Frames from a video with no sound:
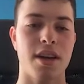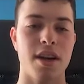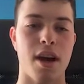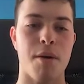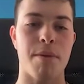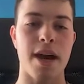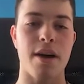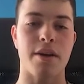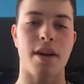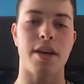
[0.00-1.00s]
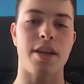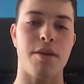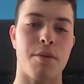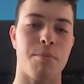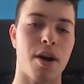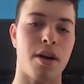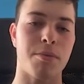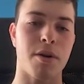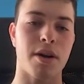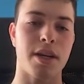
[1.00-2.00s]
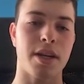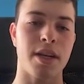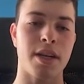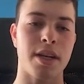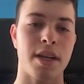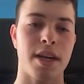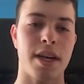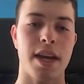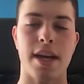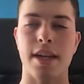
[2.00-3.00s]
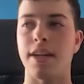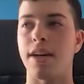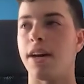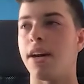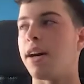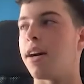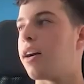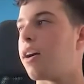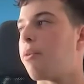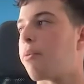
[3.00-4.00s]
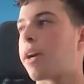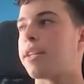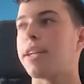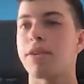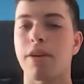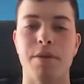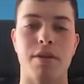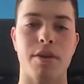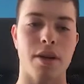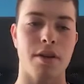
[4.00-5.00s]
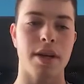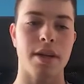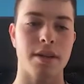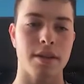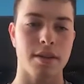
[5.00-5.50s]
about the bond market and where I see crypto going.